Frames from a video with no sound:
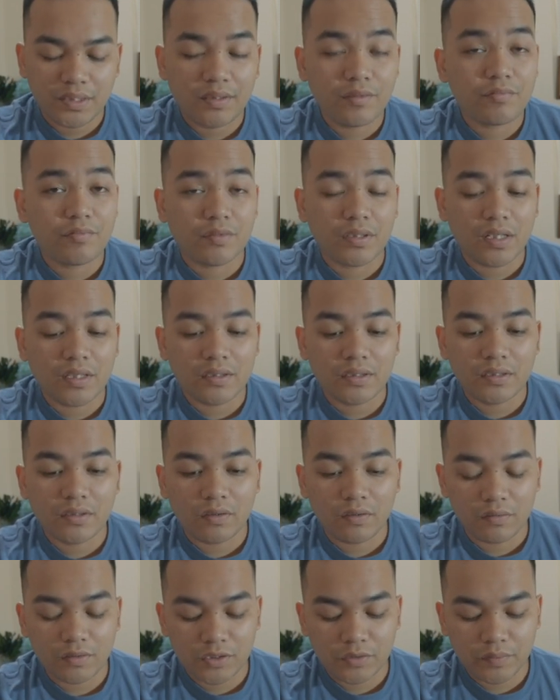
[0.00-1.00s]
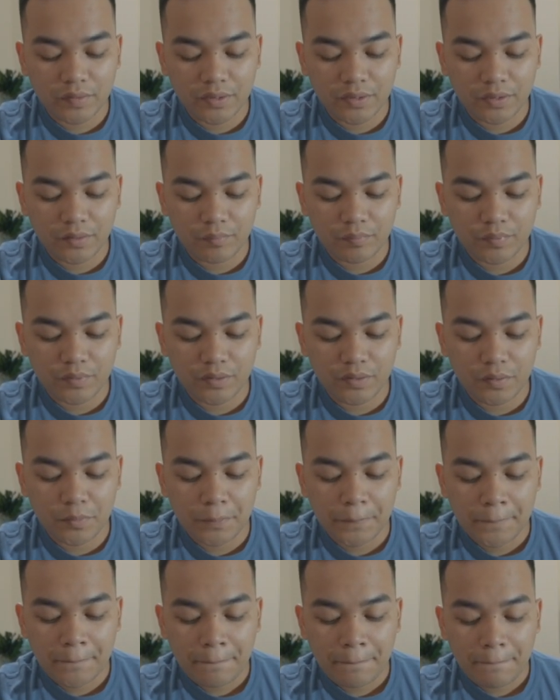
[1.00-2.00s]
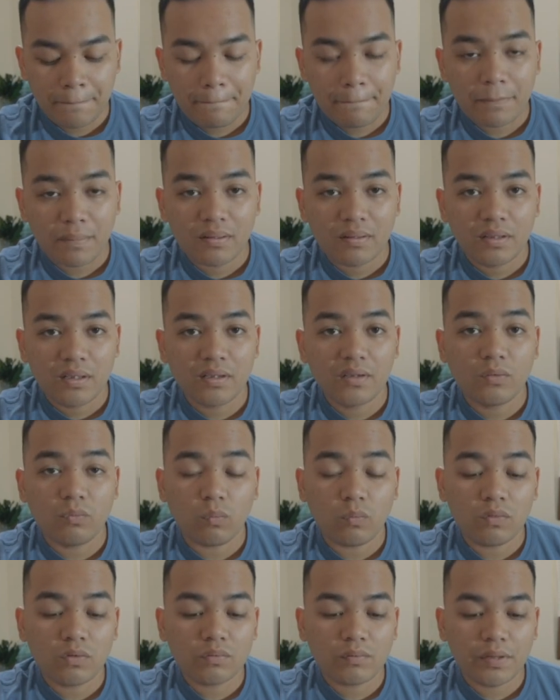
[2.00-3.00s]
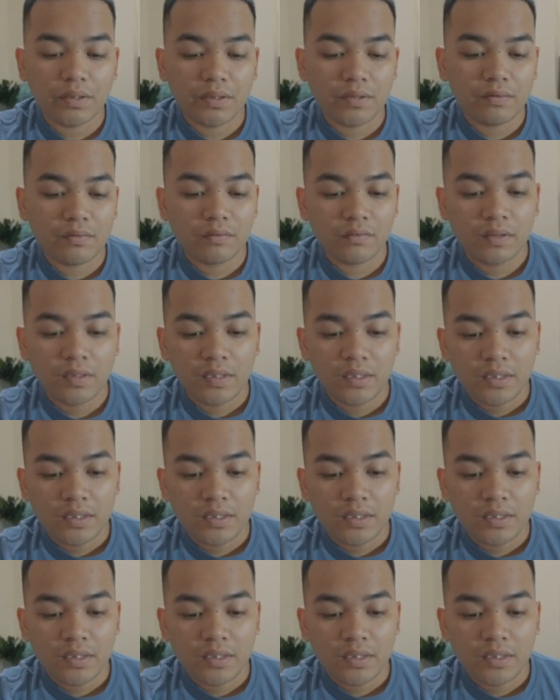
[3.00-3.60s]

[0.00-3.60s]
if not the hardest grading company in the world right now.